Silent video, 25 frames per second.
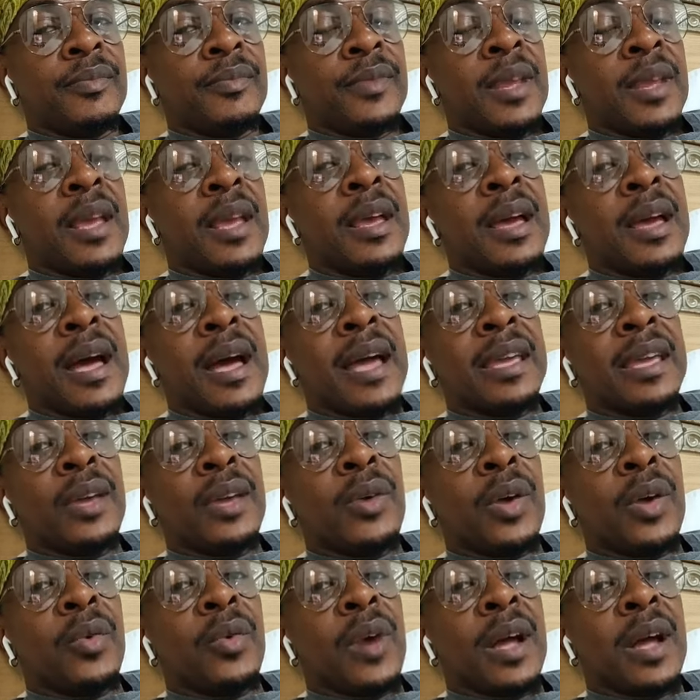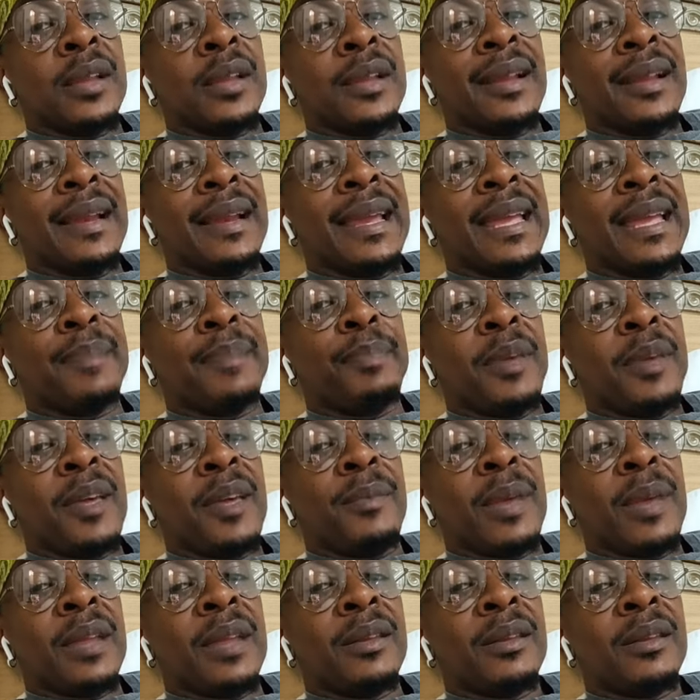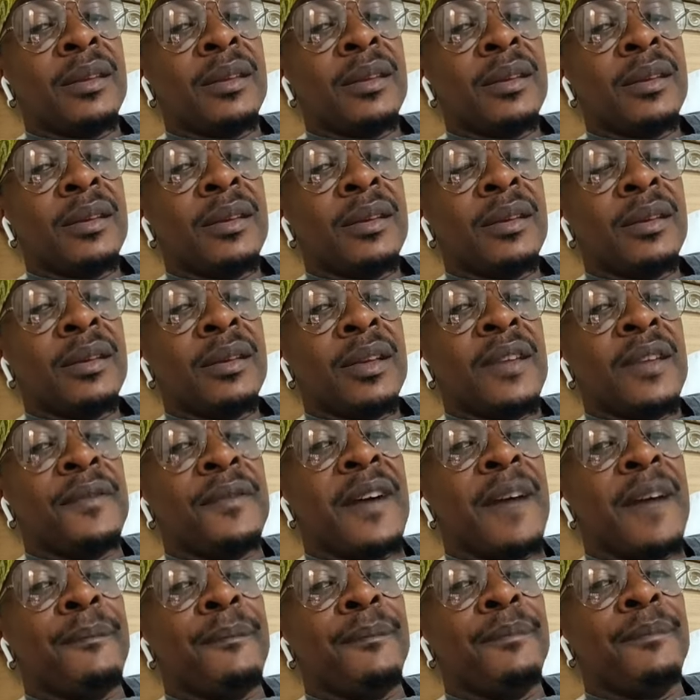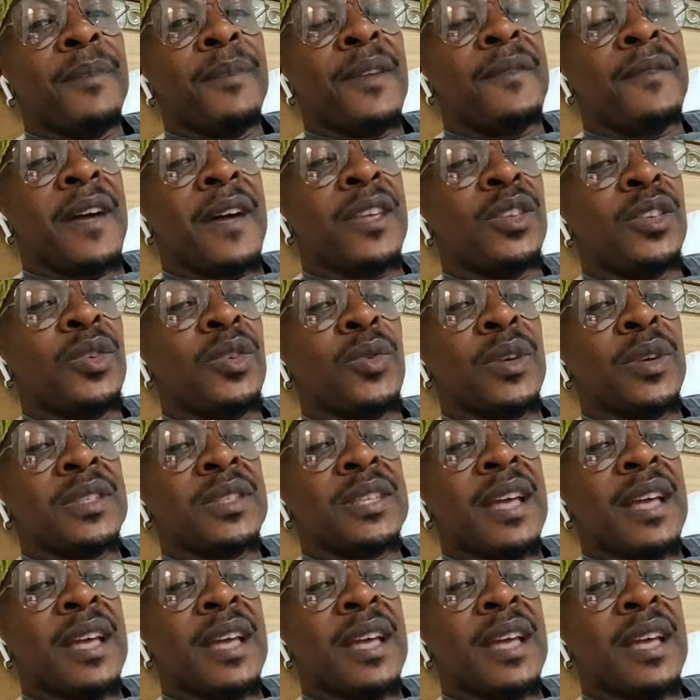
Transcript: And you are going late payment. If I'm if I USA